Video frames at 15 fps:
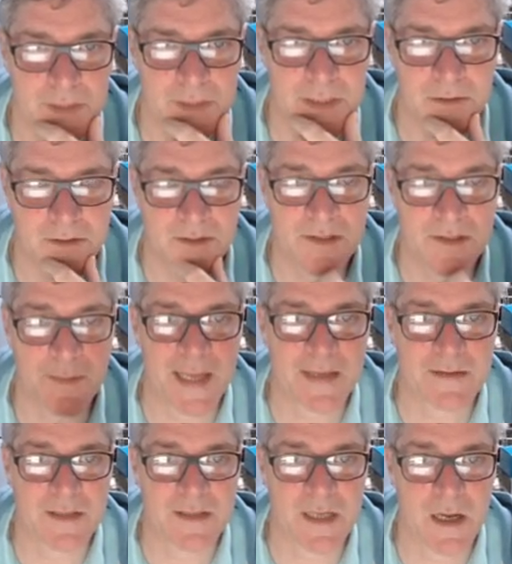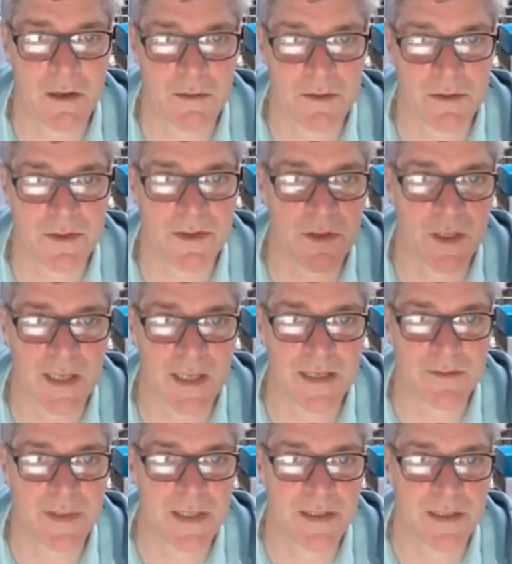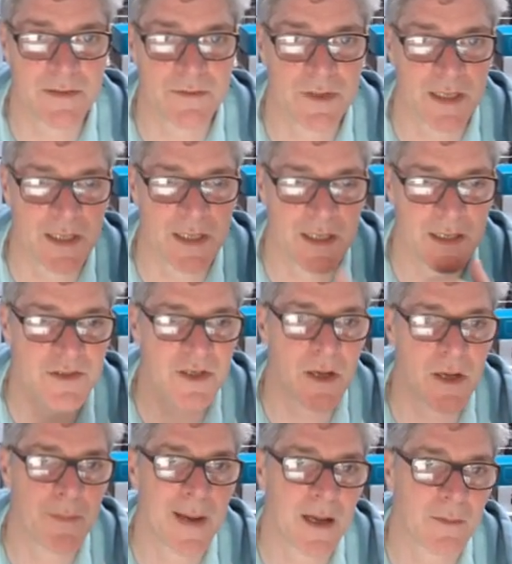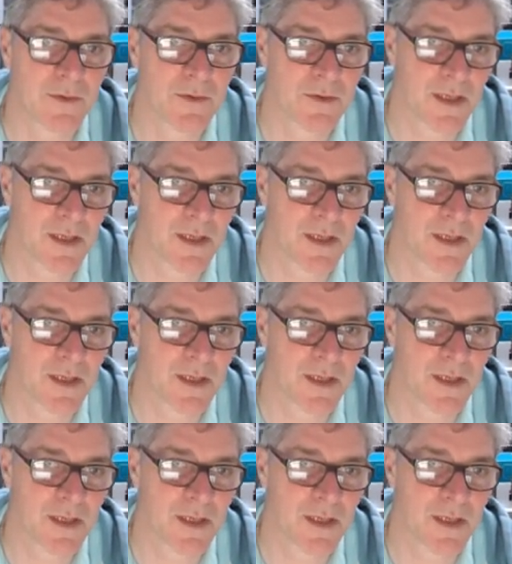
you know, because something has to go because you've got less pins, right? Unless you go back up to